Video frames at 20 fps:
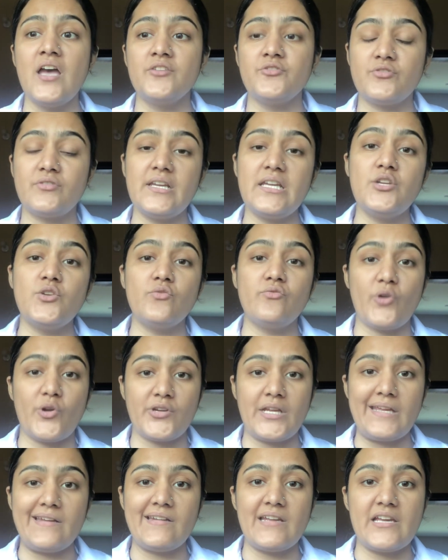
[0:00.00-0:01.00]
3 to
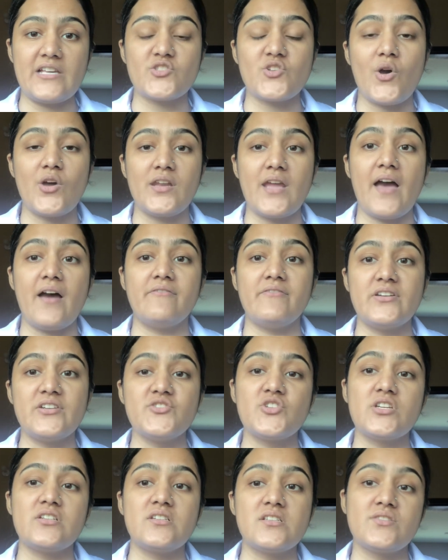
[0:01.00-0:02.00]
14 days. On average,
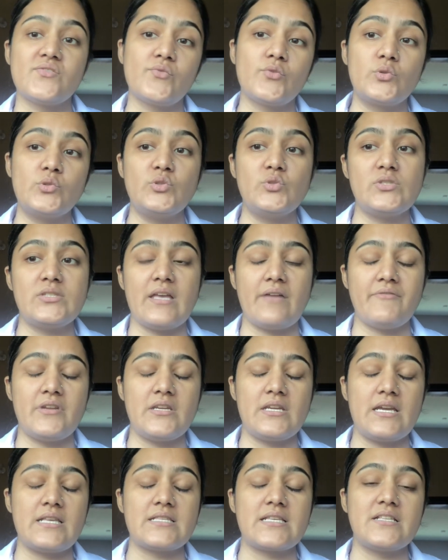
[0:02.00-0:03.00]
it is 4 to 7
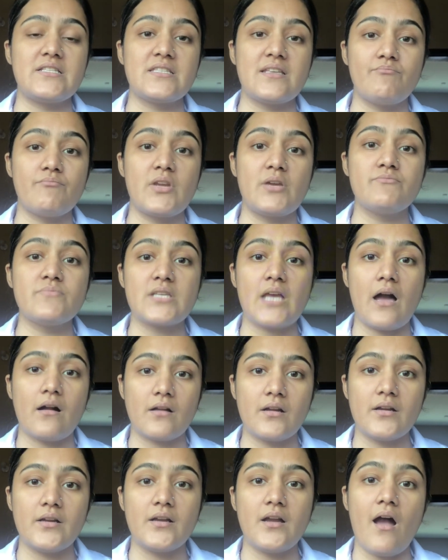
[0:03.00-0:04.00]
days, and symptoms
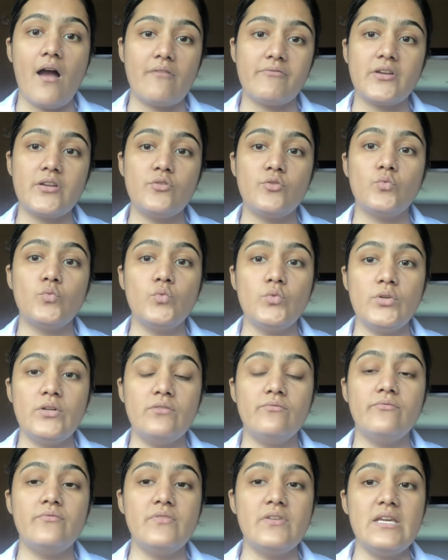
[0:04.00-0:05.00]
occur after 2
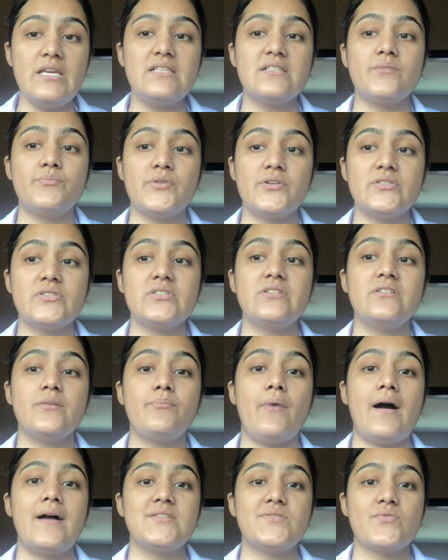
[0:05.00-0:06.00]
weeks. A person
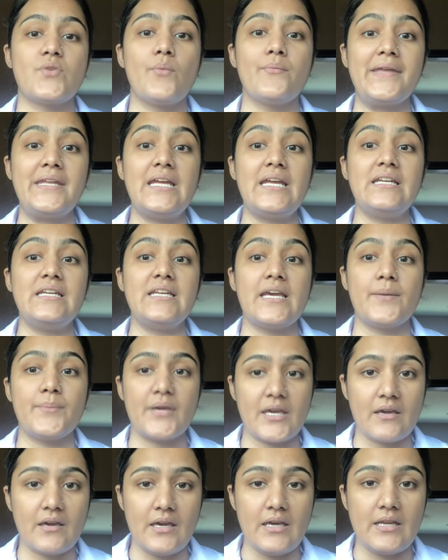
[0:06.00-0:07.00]
departs from an
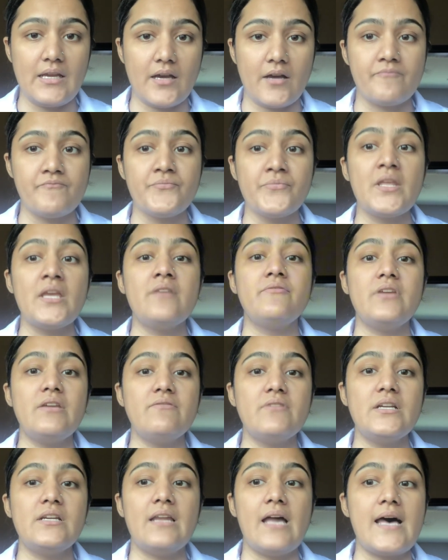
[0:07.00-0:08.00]
endemic area.
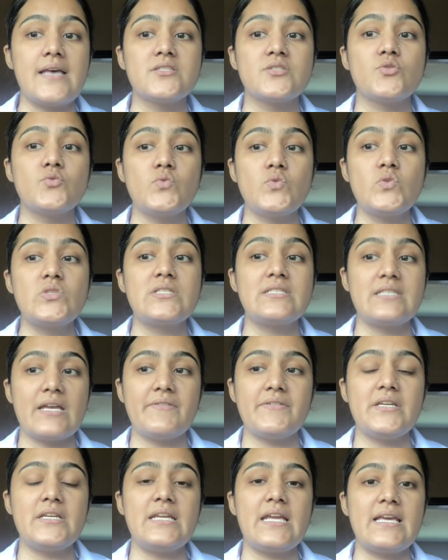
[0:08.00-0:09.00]
Fever lasts 2 to
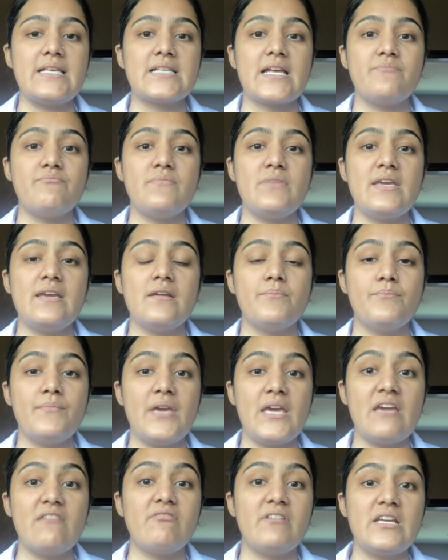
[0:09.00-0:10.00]
7 days and
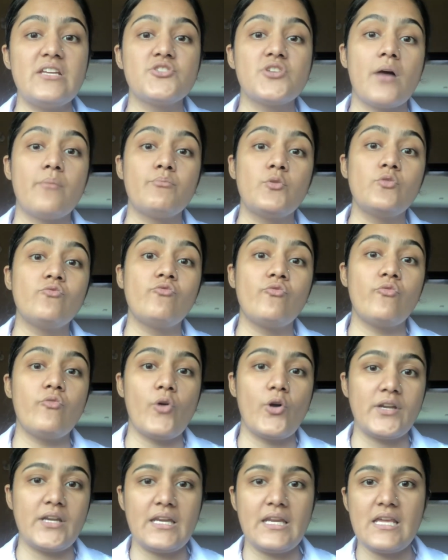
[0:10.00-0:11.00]
may reach up to
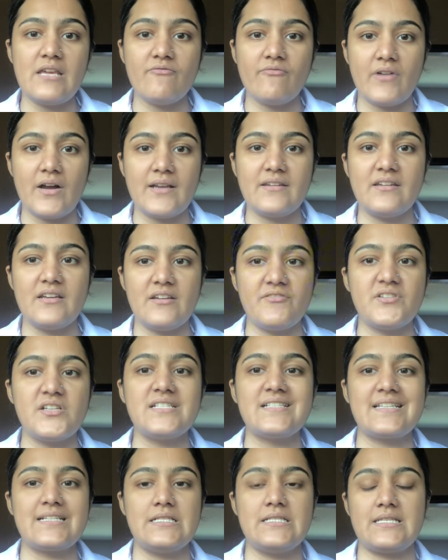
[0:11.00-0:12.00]
41 degrees
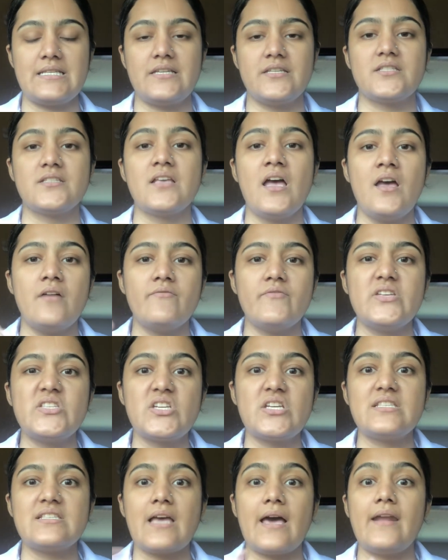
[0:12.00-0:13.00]
Celsius, which
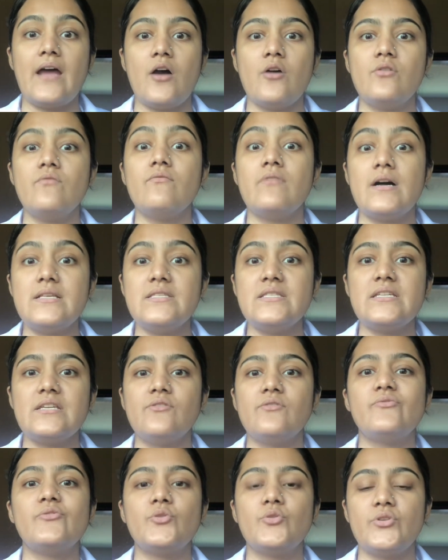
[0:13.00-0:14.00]
is around
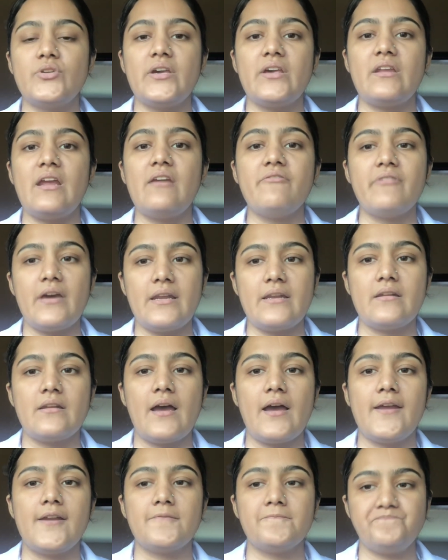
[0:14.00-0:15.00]
104 degrees
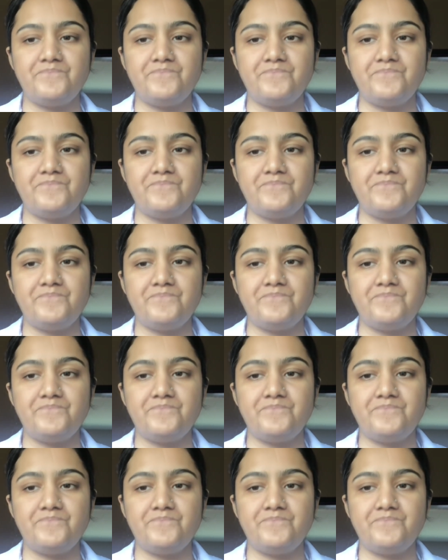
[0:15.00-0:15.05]
Fahrenheit.